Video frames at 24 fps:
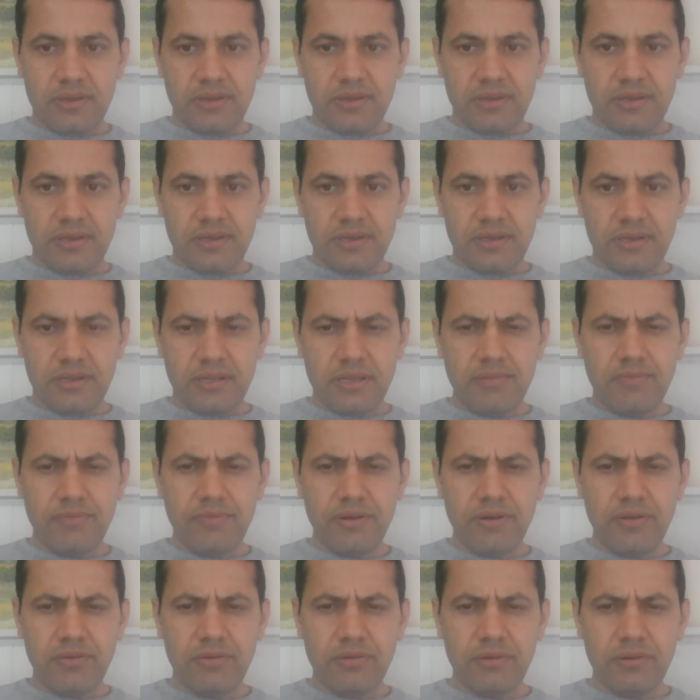And I
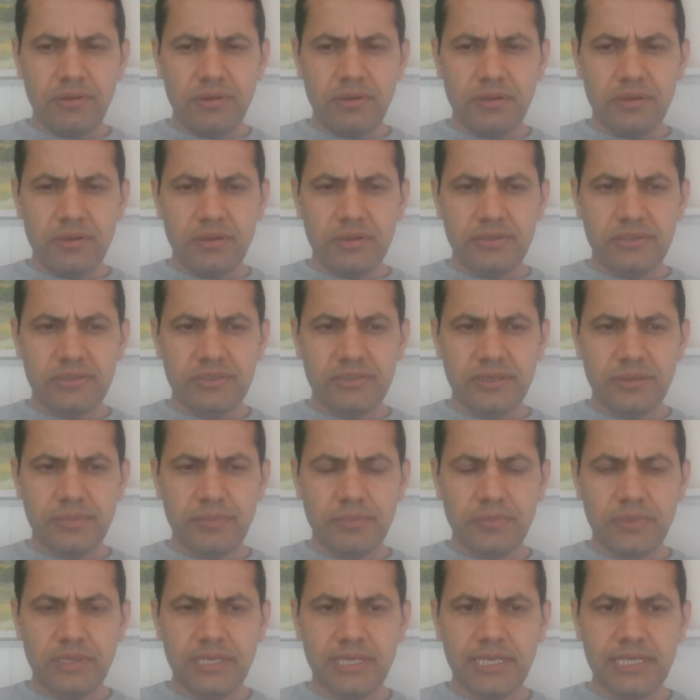found
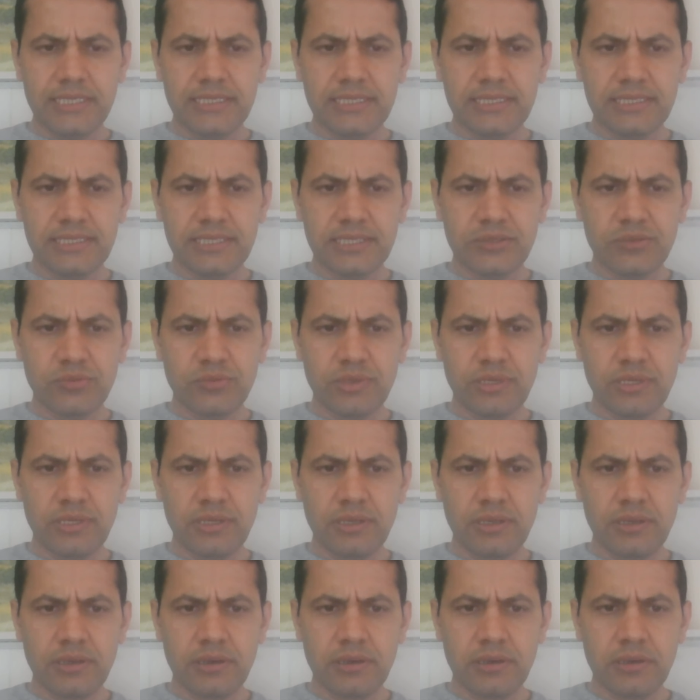some glitches as well
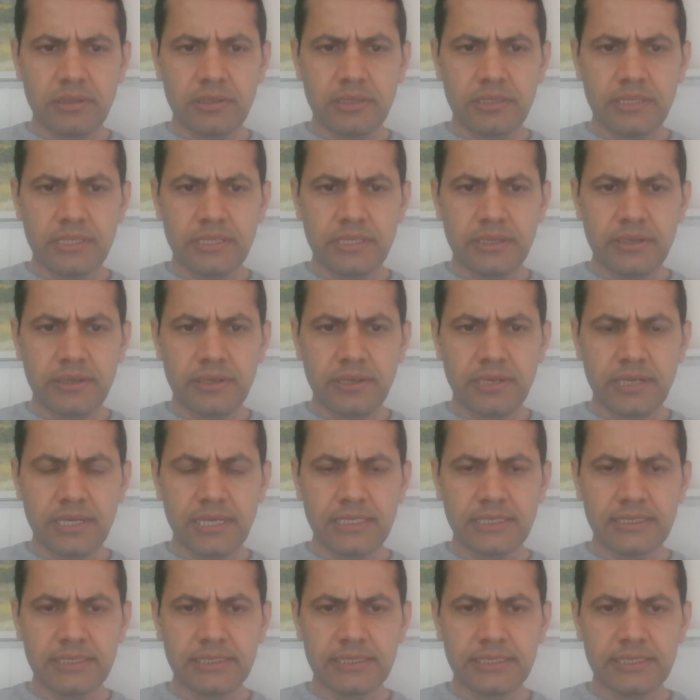on their
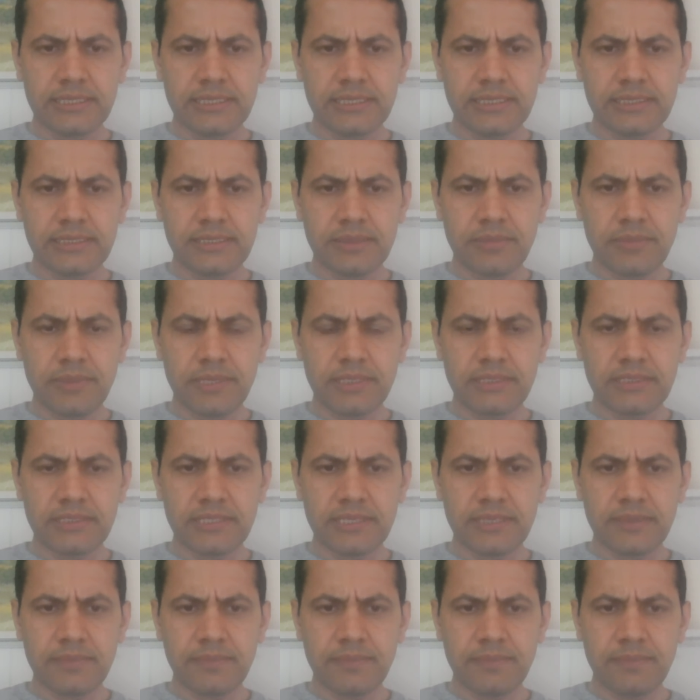online system
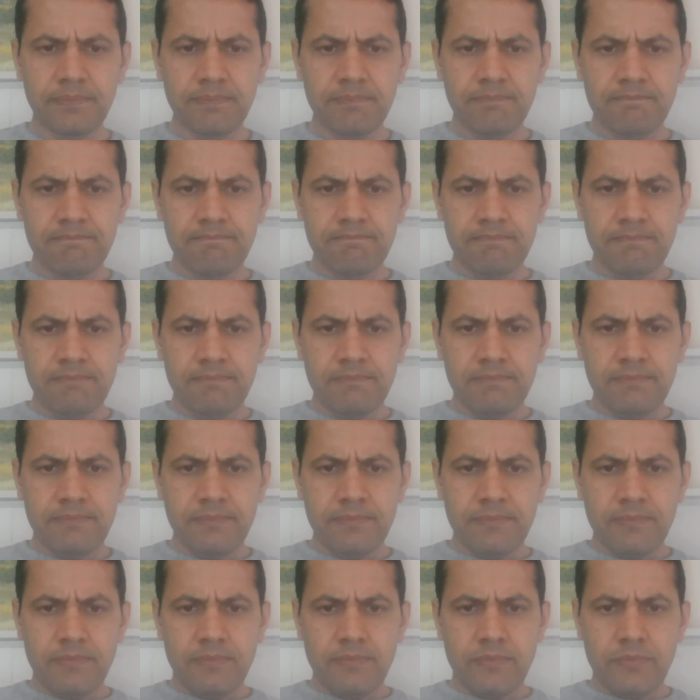exam.
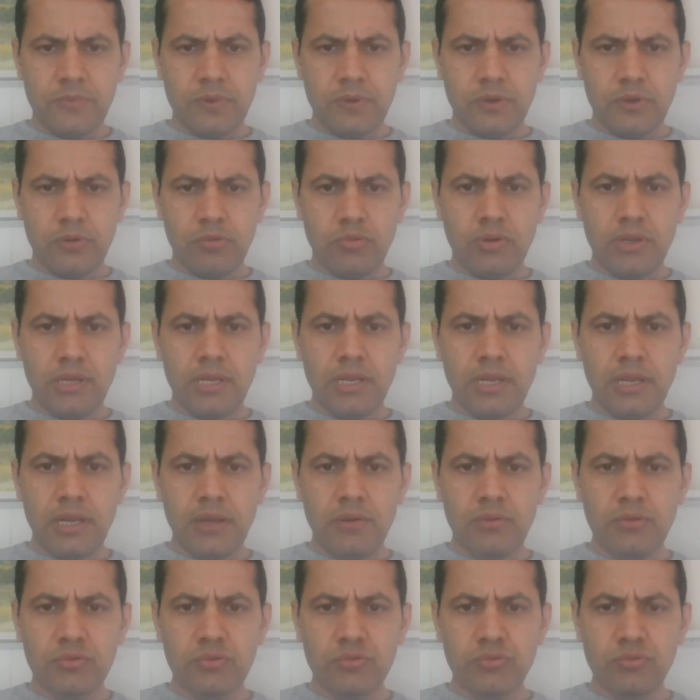While I
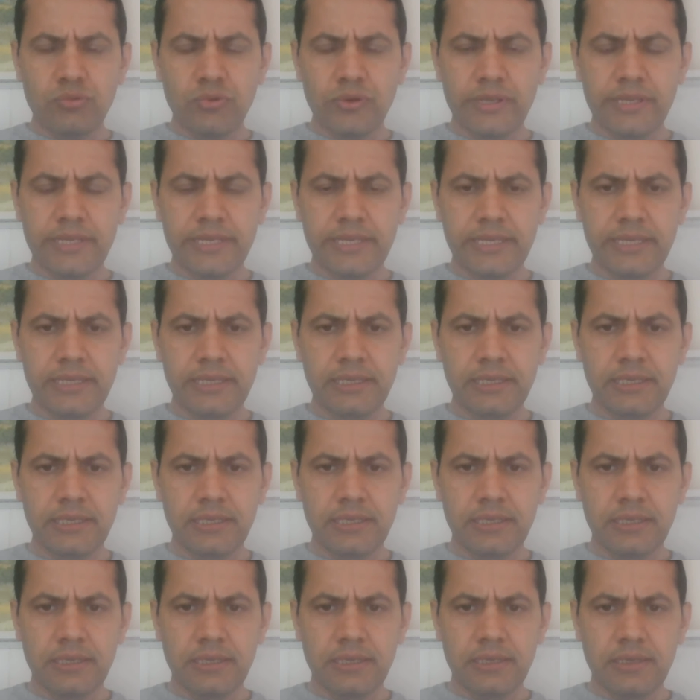was working,
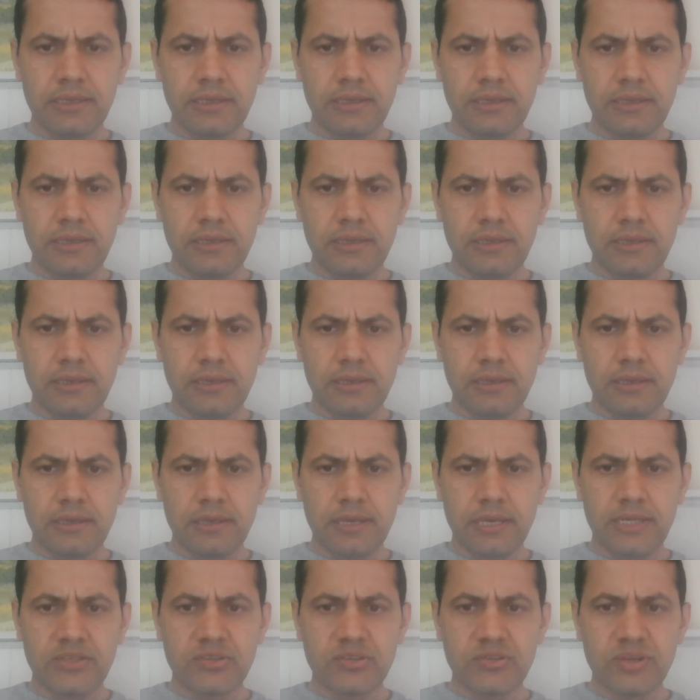
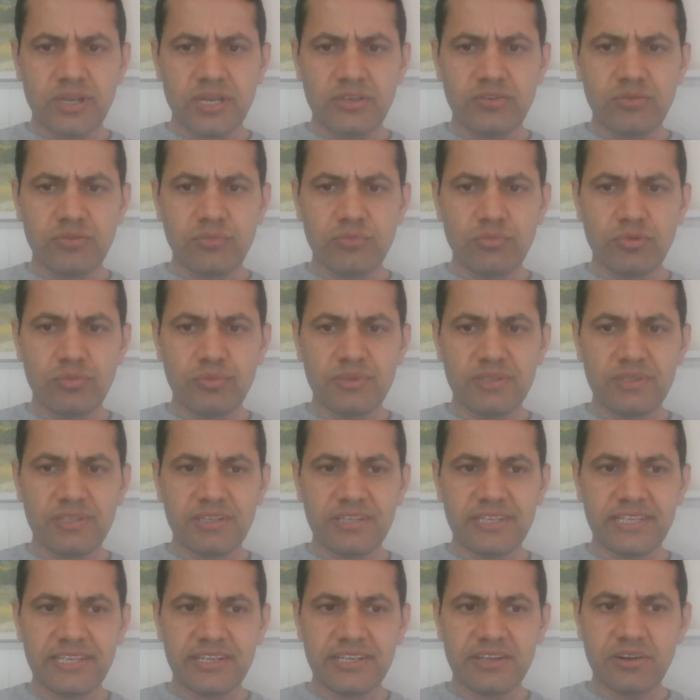I tried to move
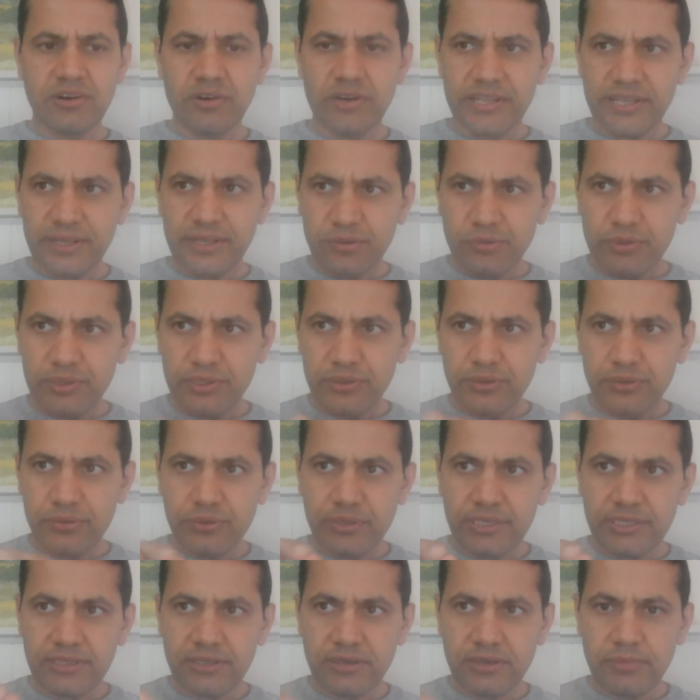the recording window a
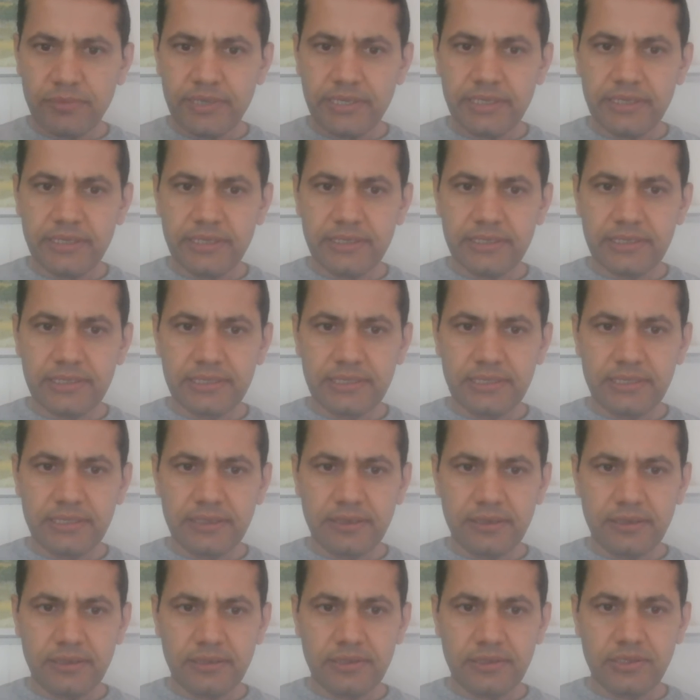little bit
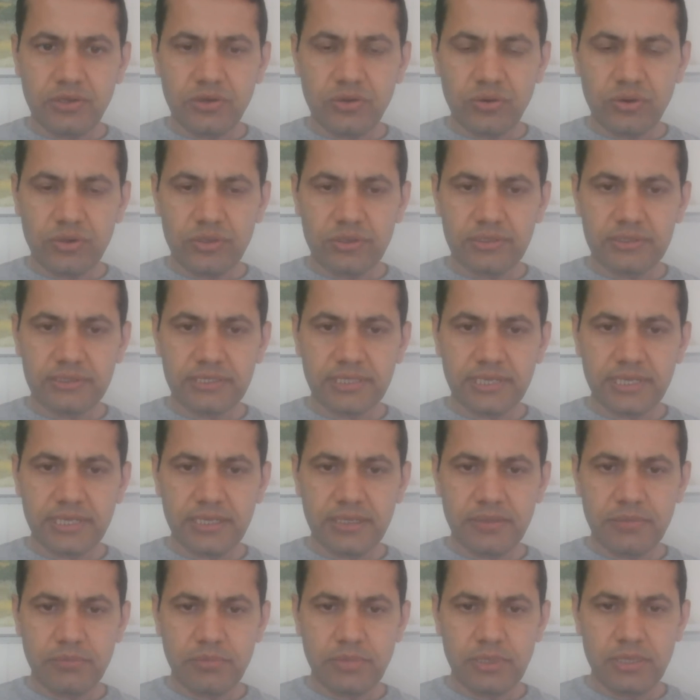on the corner side,
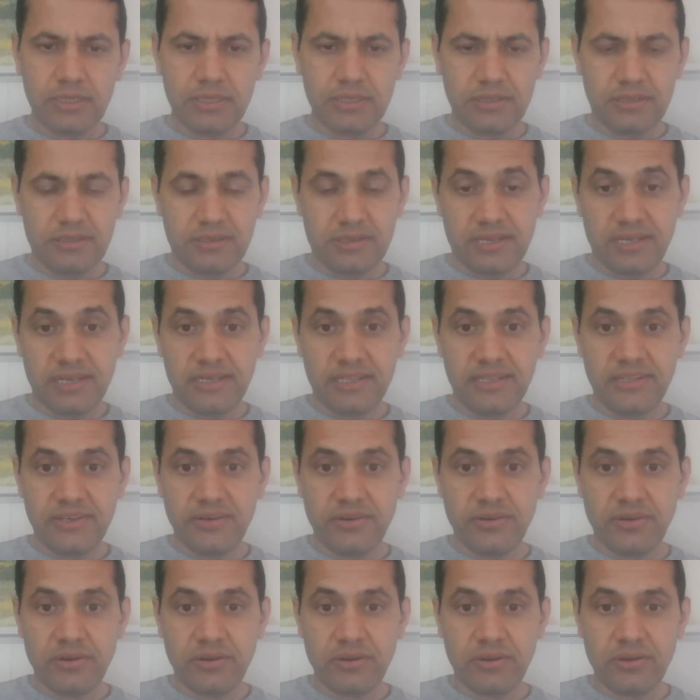but an
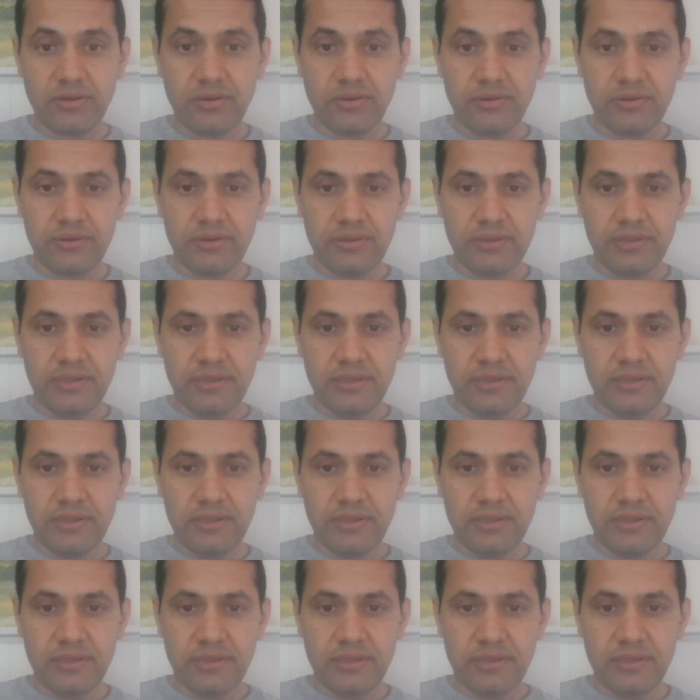error occurred